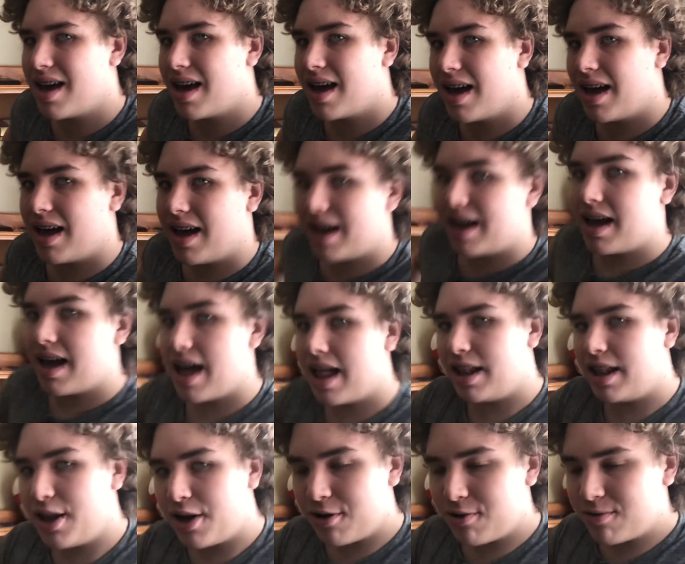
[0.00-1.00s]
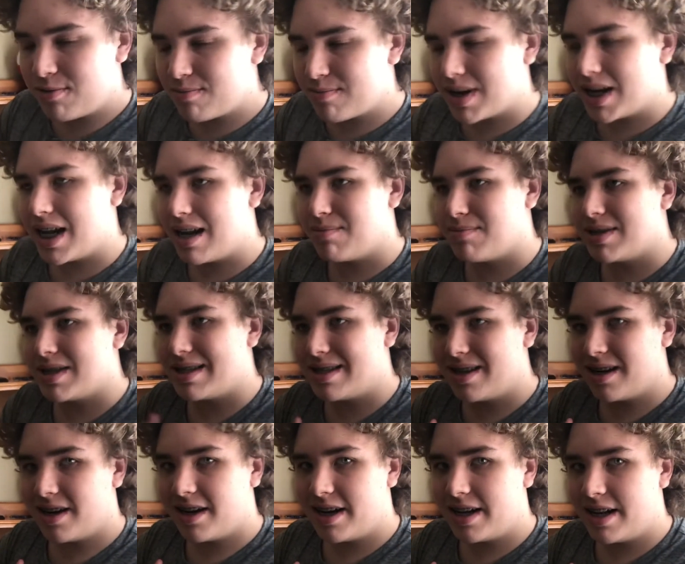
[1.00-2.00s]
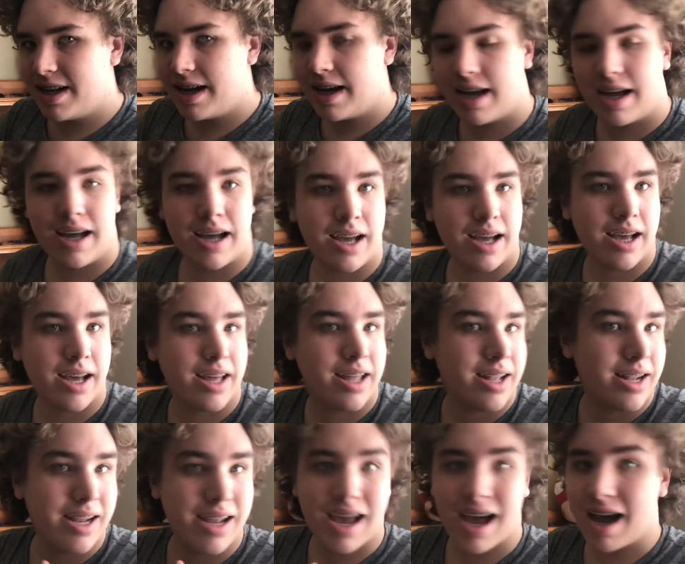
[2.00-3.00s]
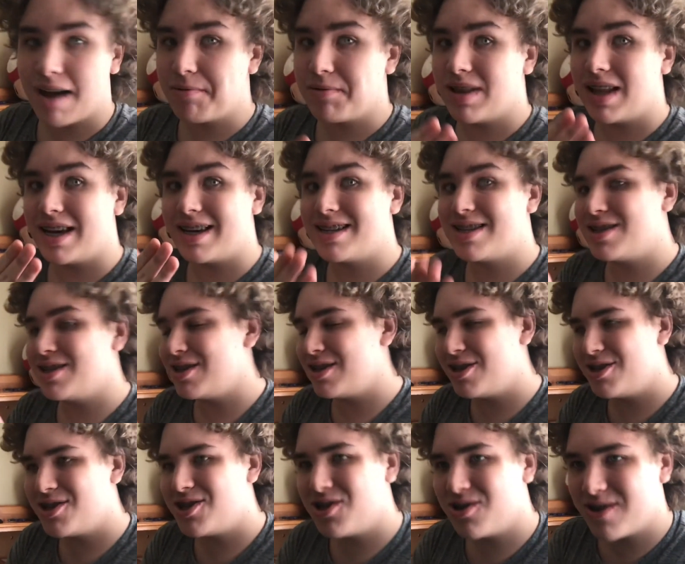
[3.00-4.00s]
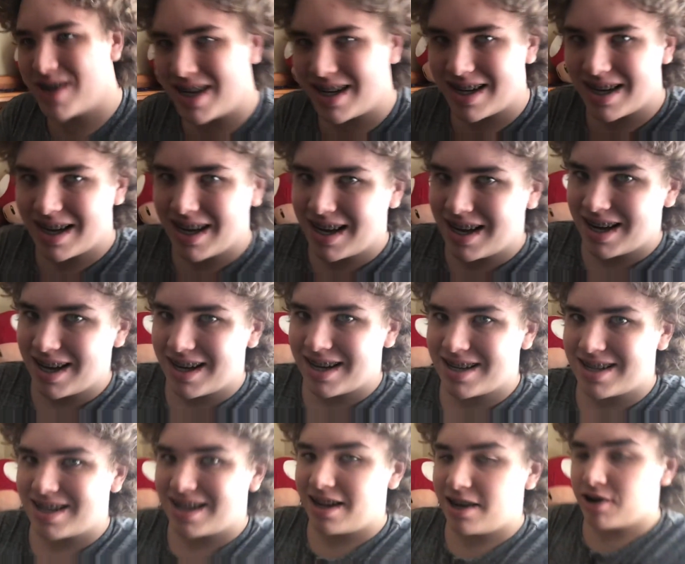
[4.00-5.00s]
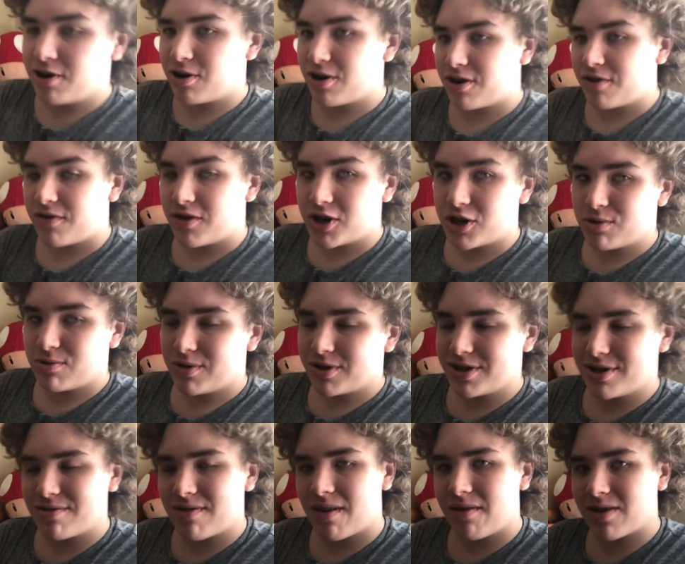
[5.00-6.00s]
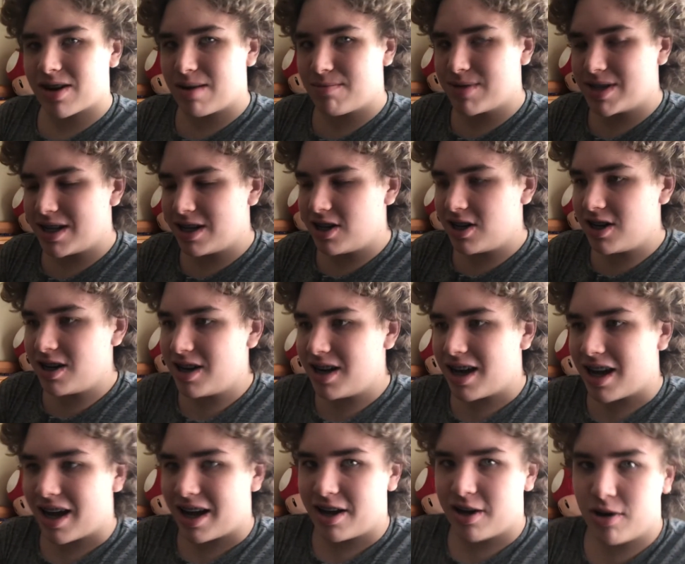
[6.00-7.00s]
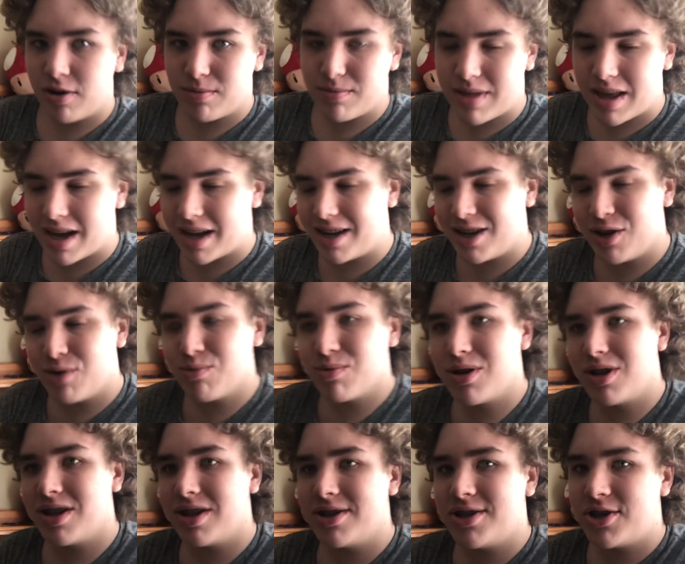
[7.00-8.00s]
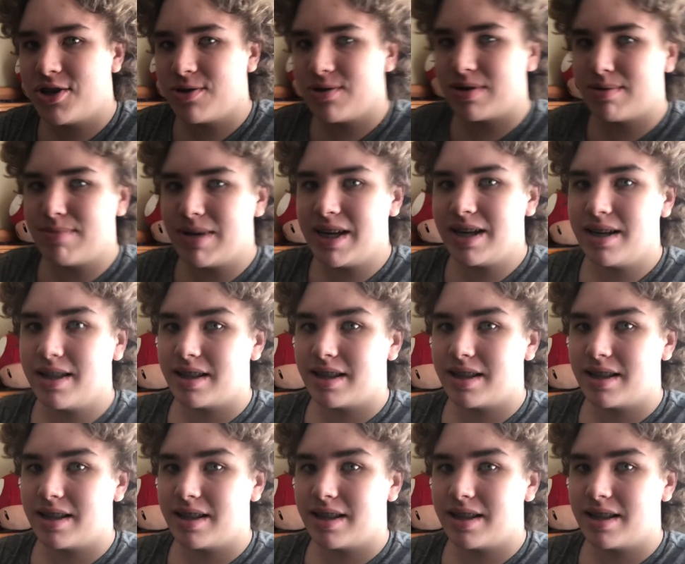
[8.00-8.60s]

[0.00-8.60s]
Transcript: Hello, my name is Don. I would like to join your virtual Survivor competition. I hope that you will choose me.